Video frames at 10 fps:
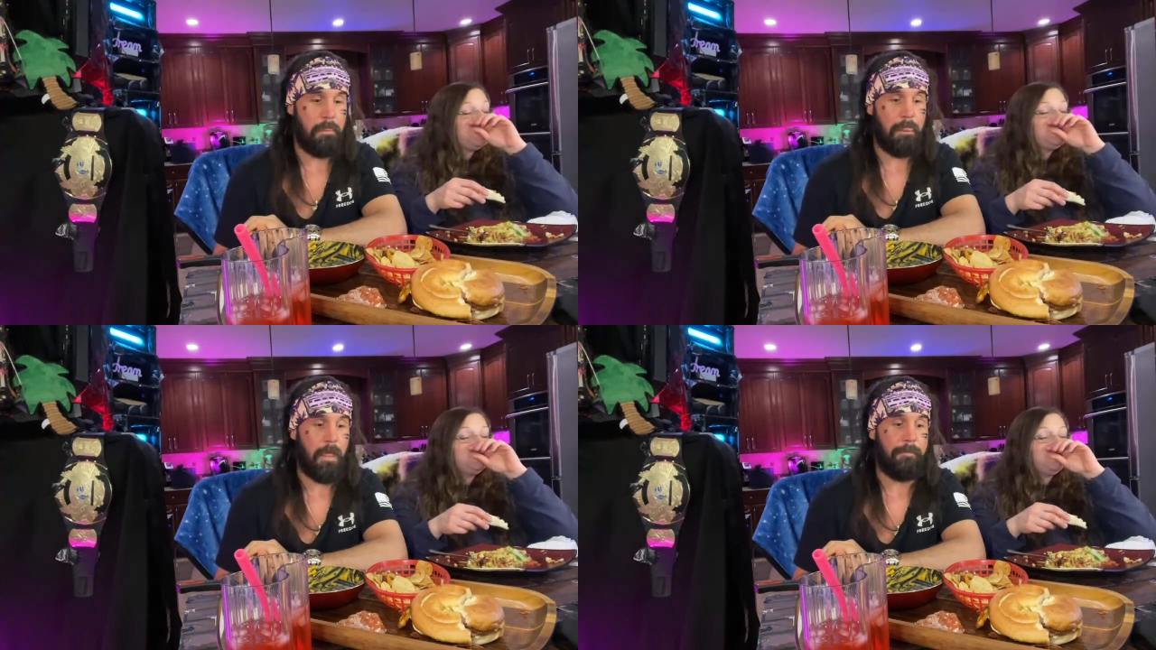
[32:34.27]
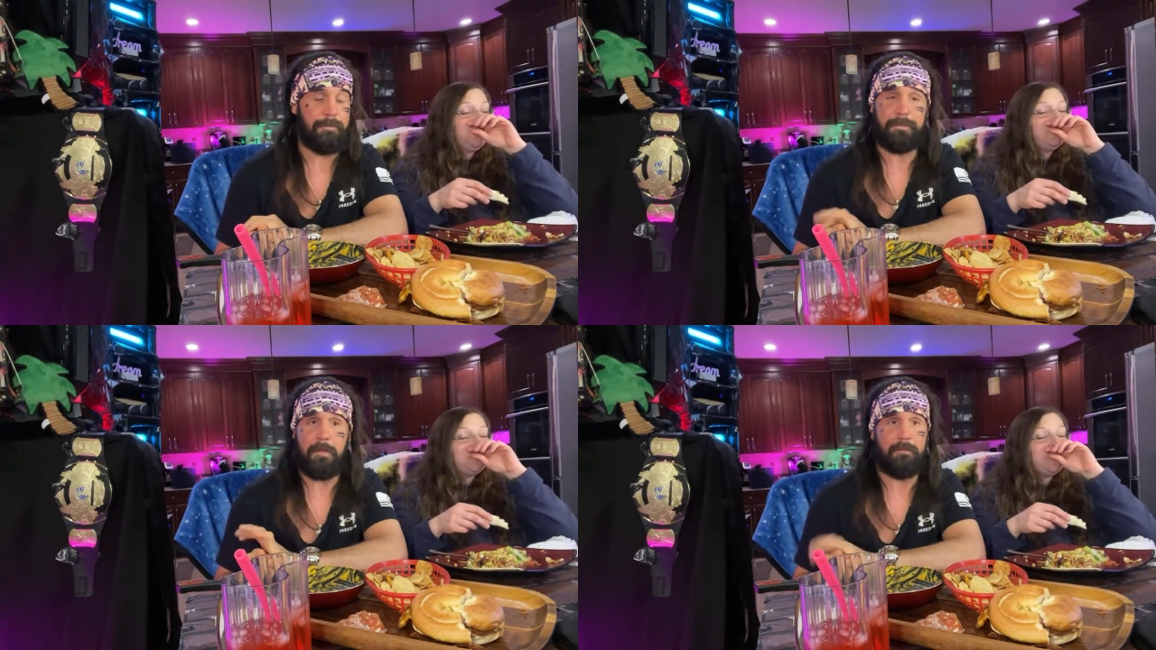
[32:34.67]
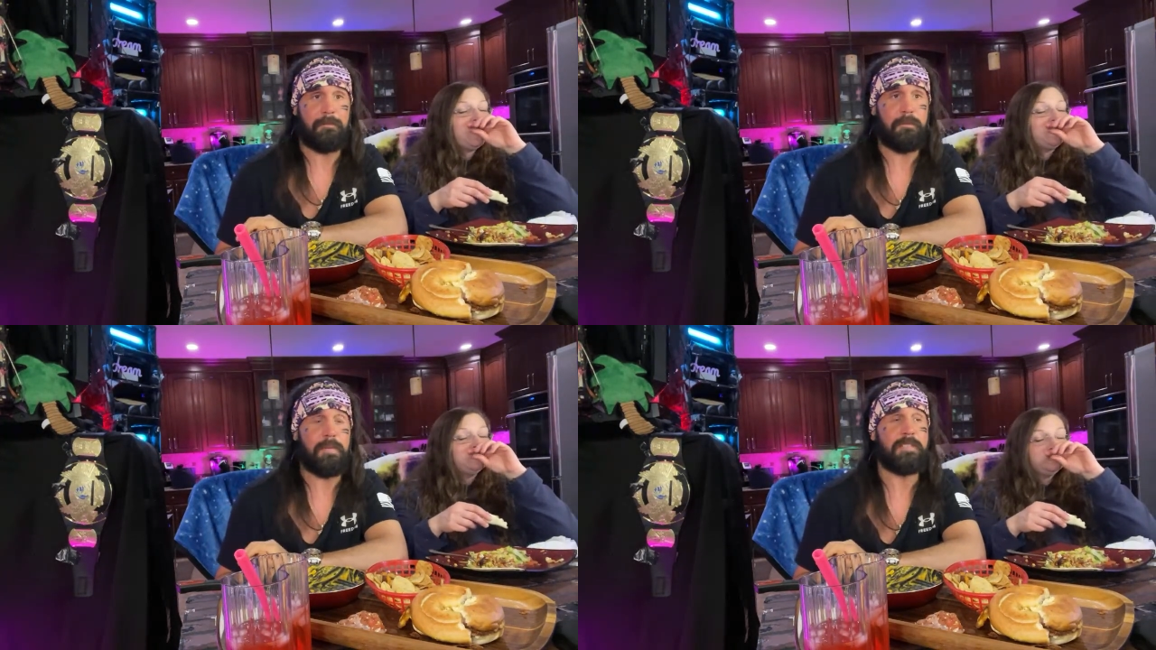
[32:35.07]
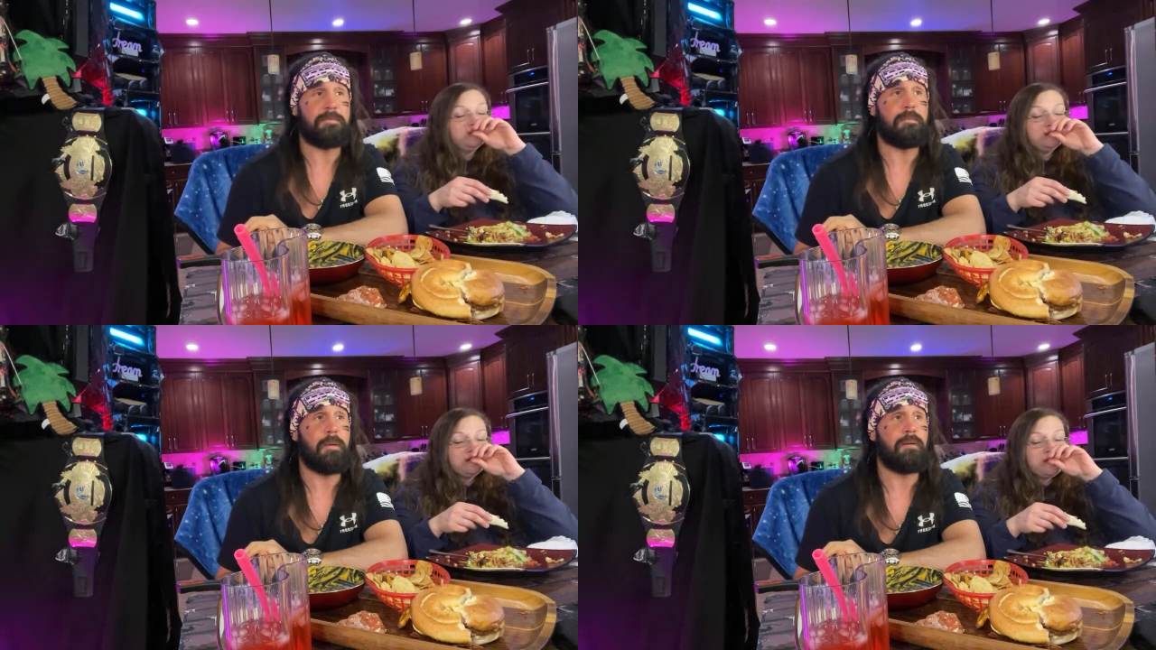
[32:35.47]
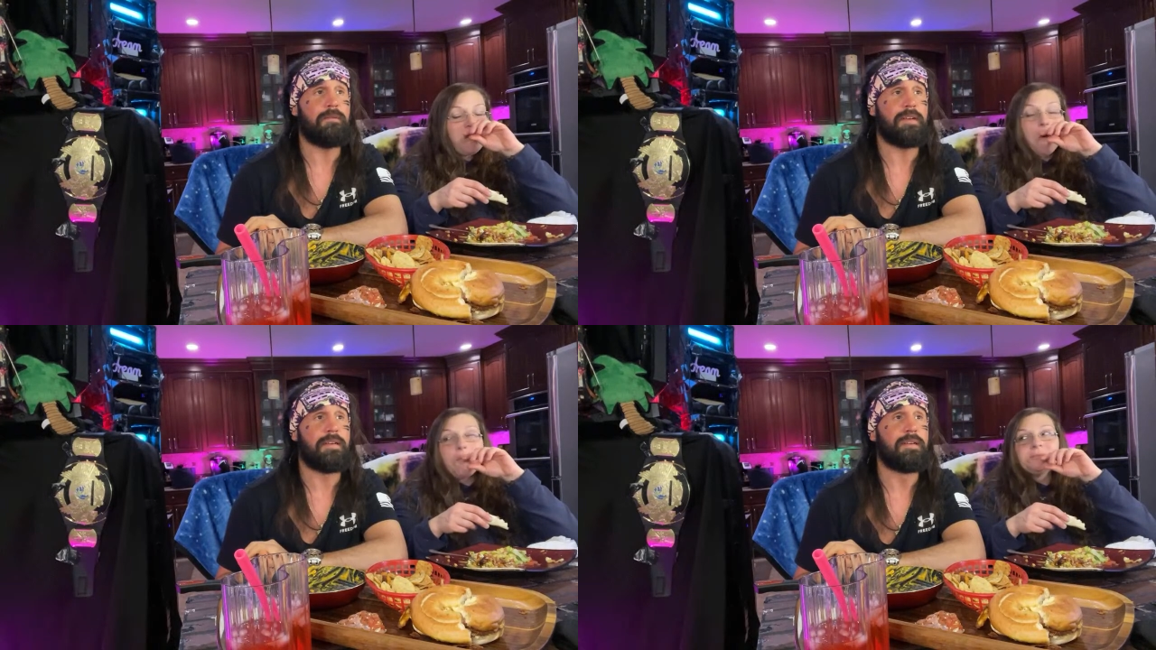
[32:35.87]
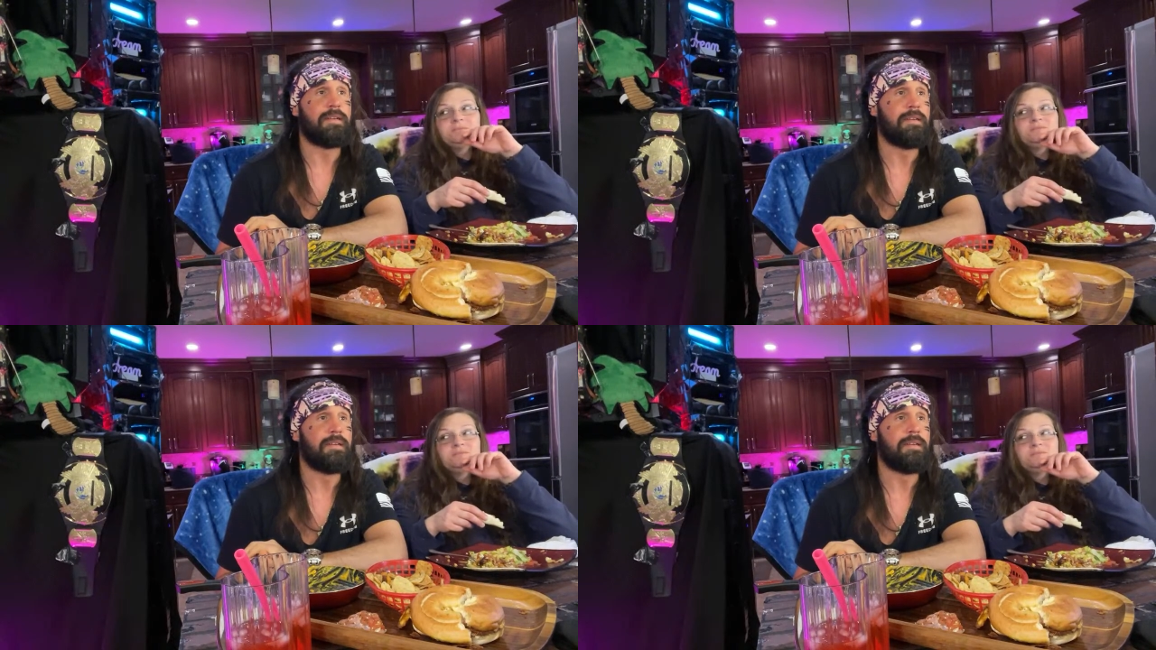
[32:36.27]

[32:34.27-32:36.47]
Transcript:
Speaker 1: It fits you fine now. Fits me perfect